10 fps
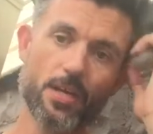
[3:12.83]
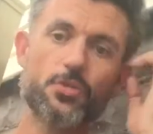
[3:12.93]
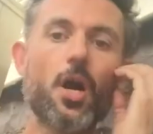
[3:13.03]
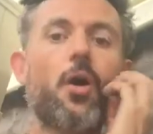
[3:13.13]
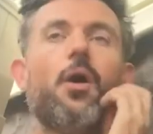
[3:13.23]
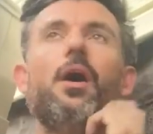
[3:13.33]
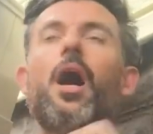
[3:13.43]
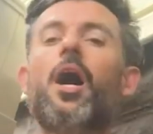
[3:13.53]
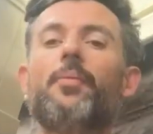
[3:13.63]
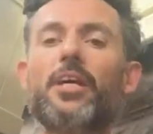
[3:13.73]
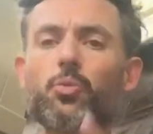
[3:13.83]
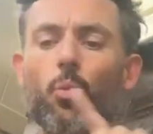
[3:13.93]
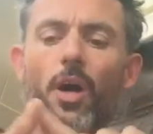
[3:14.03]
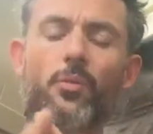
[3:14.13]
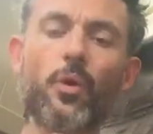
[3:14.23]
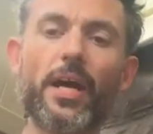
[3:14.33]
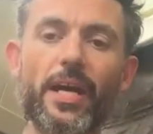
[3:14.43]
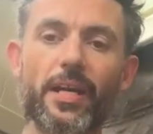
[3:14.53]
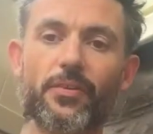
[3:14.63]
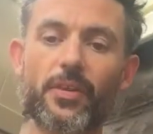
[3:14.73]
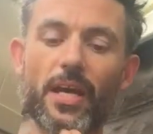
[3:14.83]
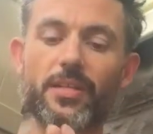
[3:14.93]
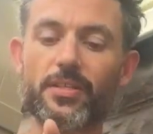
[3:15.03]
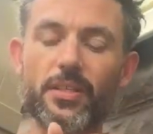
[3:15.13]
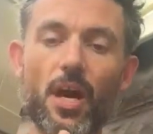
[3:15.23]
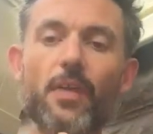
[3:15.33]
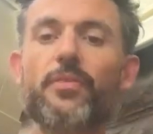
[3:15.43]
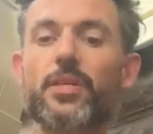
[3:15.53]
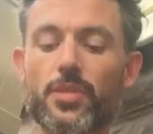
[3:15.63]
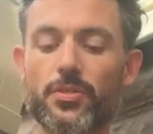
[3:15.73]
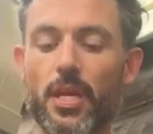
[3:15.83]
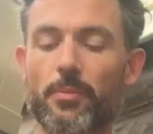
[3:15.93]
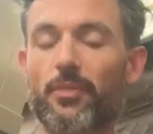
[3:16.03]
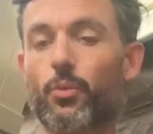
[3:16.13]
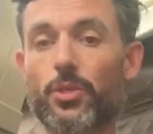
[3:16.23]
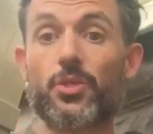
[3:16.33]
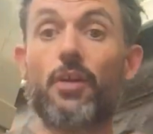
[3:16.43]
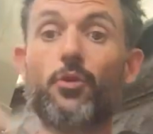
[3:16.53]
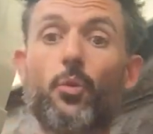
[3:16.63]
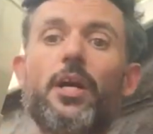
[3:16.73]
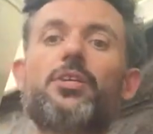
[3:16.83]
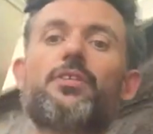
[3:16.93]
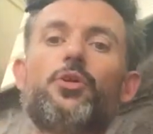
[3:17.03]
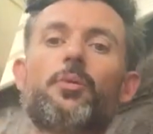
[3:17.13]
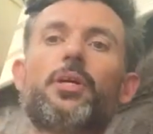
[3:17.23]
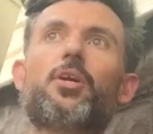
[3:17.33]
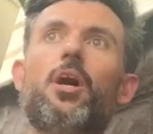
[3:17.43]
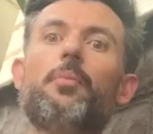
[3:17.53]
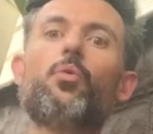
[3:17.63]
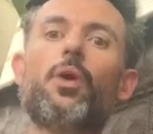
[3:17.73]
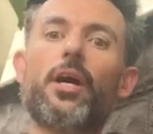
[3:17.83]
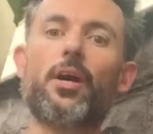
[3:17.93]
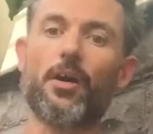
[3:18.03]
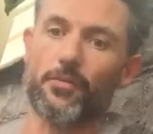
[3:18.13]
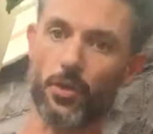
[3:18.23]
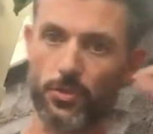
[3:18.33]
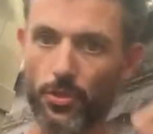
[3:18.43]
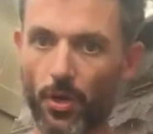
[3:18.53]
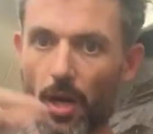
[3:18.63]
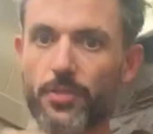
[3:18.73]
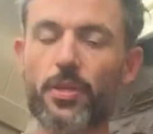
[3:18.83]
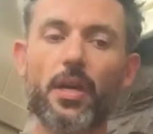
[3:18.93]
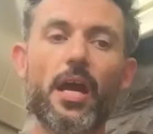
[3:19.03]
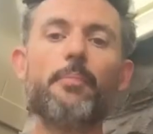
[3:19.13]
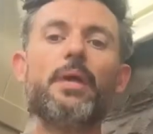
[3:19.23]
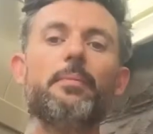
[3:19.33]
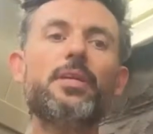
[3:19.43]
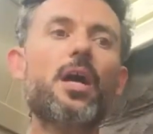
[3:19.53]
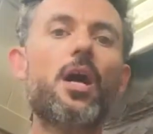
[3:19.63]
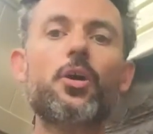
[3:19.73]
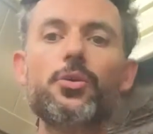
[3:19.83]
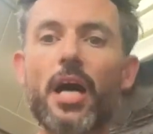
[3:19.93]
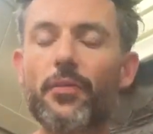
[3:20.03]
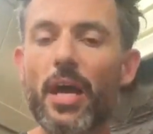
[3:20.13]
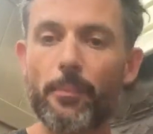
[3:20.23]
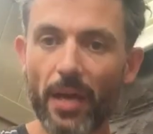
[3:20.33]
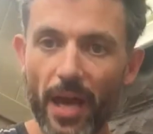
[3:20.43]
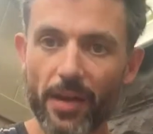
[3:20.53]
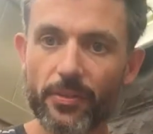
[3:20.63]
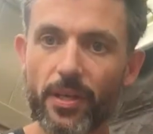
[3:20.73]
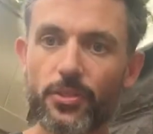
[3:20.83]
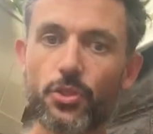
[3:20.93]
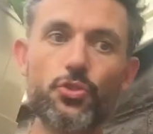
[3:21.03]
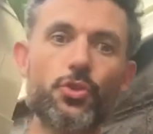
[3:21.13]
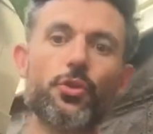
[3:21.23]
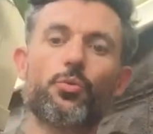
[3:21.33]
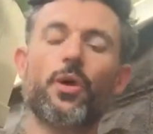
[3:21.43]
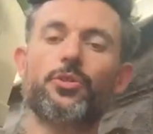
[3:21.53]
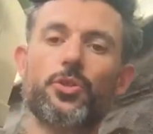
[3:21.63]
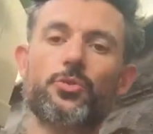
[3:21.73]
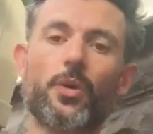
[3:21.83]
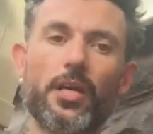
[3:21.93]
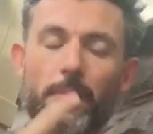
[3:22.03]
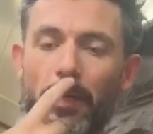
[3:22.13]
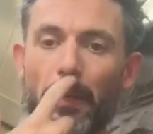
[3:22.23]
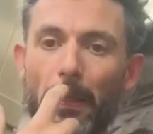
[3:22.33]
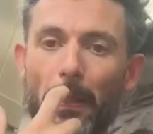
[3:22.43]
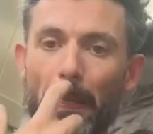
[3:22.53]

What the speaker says: So that's one way that is an obvious example of where self-awareness, if you can become aware of those thoughts and maybe not go down that path. Just choose, wait a minute.